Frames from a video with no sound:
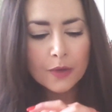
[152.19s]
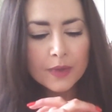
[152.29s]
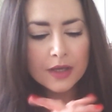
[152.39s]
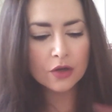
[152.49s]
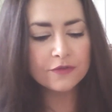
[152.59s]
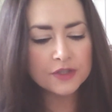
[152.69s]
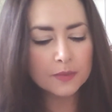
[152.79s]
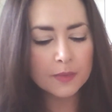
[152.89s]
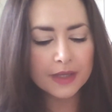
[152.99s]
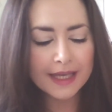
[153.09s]
We can
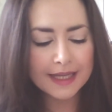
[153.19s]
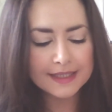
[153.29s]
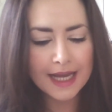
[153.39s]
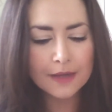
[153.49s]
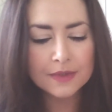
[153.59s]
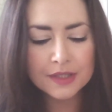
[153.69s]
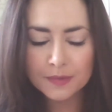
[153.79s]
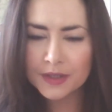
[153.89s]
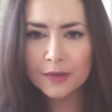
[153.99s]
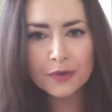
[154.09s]
often, when we get down,
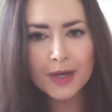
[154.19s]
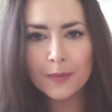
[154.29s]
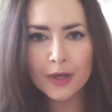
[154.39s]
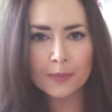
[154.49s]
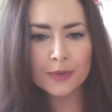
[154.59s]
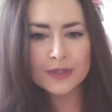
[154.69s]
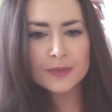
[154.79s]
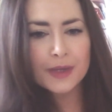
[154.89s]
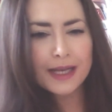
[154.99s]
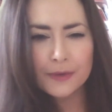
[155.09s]
we go through our workbooks
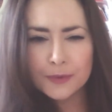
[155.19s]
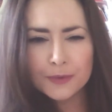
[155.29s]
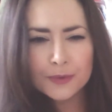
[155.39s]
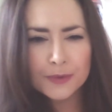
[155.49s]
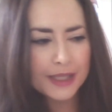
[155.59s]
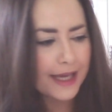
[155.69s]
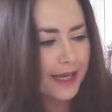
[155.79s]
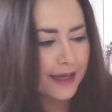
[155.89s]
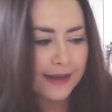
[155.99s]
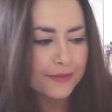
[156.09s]
and we're like, oh
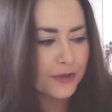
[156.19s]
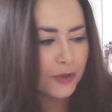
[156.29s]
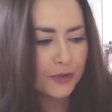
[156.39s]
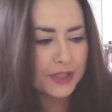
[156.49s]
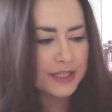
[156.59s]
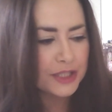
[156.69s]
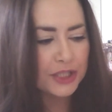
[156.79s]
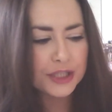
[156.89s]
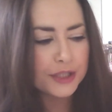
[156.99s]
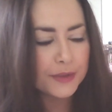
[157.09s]
yeah, I've got all this to
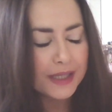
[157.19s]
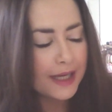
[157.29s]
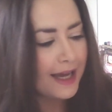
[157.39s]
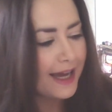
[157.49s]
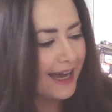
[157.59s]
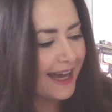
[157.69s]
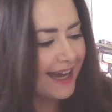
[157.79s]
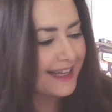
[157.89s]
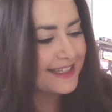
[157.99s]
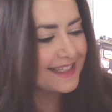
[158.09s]
do,
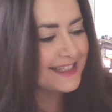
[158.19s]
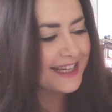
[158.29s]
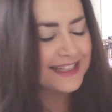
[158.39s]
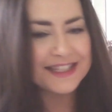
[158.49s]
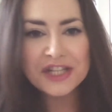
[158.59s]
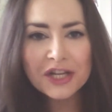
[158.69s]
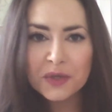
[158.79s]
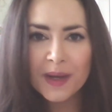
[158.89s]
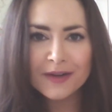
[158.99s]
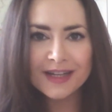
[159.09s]
and it's
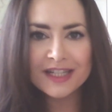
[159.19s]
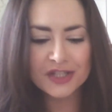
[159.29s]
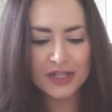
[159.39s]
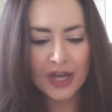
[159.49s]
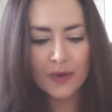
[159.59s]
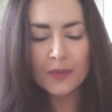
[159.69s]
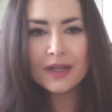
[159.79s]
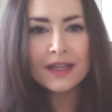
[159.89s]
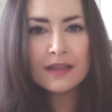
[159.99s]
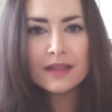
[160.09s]
January, so
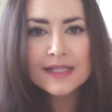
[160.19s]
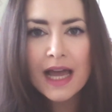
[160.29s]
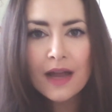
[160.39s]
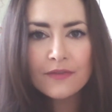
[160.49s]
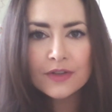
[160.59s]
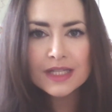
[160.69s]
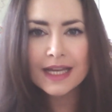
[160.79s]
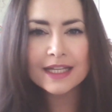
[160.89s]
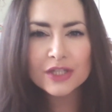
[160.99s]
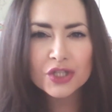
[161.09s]
time feels
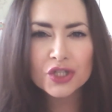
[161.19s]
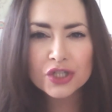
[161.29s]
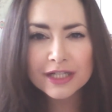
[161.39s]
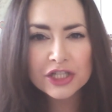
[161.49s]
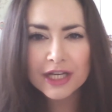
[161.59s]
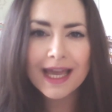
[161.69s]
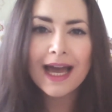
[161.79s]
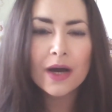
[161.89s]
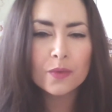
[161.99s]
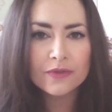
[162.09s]
like it's stretching
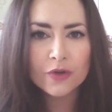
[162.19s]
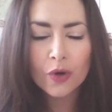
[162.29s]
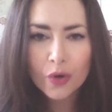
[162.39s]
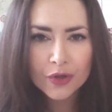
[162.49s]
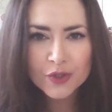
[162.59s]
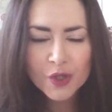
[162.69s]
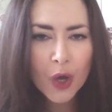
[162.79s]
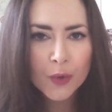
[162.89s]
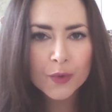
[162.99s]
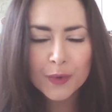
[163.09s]
out. We've got this
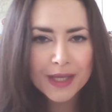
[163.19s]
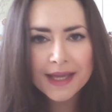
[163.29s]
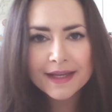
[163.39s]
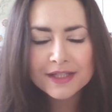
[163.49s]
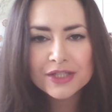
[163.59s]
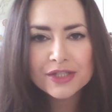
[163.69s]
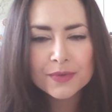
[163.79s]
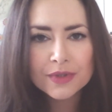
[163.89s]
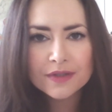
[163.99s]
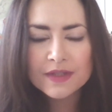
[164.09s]
whole year to do
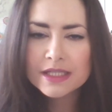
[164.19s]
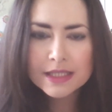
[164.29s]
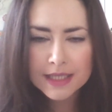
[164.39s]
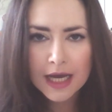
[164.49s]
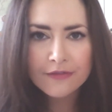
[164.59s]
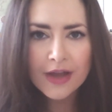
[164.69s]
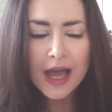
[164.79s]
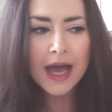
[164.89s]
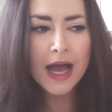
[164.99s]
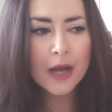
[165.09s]
all of this stuff,
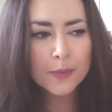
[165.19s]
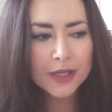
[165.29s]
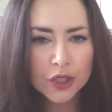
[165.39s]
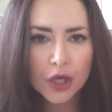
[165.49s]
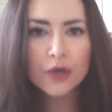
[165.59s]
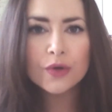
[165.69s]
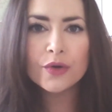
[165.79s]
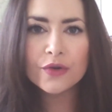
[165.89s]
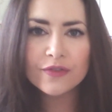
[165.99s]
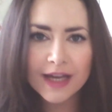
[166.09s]
and we can
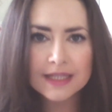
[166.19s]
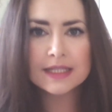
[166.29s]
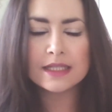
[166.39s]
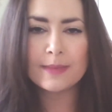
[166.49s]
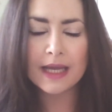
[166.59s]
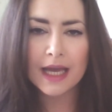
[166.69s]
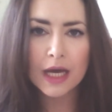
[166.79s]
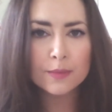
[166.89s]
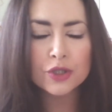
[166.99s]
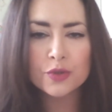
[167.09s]
overestimate
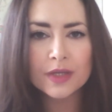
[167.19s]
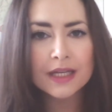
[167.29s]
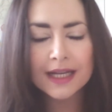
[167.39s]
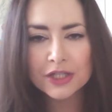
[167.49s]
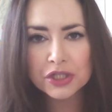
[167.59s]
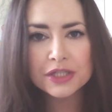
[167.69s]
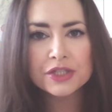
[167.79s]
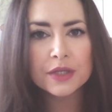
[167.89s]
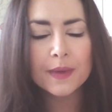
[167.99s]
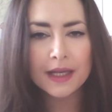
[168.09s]
how much we can actually
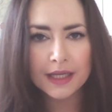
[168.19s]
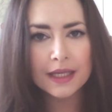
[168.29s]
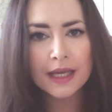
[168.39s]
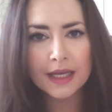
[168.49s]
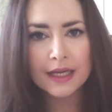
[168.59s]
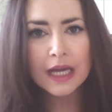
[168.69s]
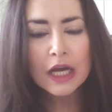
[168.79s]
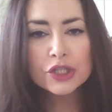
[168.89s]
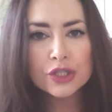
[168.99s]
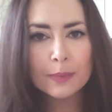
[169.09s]
do in a year.
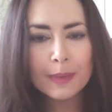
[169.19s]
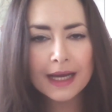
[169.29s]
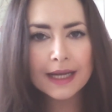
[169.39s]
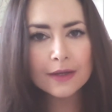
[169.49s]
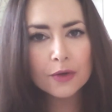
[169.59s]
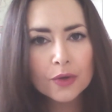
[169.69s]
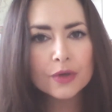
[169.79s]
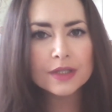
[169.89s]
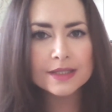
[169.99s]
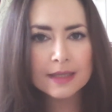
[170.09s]
So by
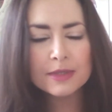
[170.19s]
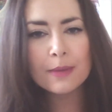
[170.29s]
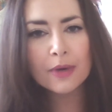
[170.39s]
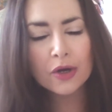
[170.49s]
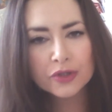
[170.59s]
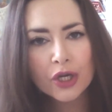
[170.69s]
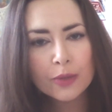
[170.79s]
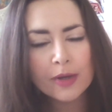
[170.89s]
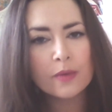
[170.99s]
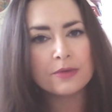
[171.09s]
August, September,
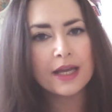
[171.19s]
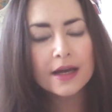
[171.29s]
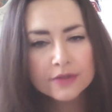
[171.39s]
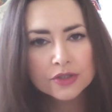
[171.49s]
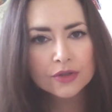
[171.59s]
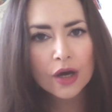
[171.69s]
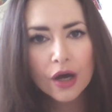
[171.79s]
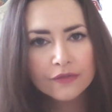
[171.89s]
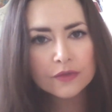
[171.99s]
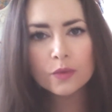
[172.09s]
October, when we haven't done
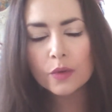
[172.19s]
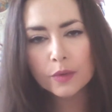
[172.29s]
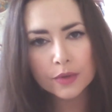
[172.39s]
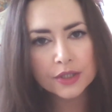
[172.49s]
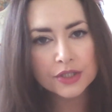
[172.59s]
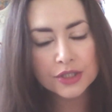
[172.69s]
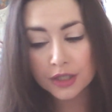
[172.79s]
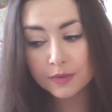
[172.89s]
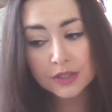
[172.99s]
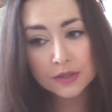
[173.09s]
half of what we wanted to
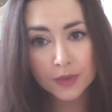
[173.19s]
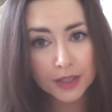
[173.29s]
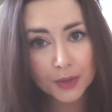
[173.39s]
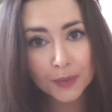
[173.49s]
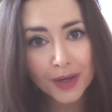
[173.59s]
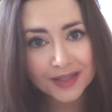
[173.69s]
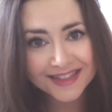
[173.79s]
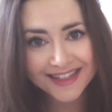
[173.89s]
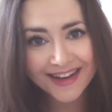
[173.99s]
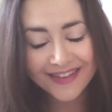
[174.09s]
do, which is where you are,
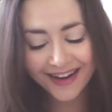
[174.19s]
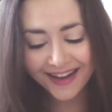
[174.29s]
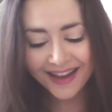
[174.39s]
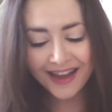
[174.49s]
Sarah,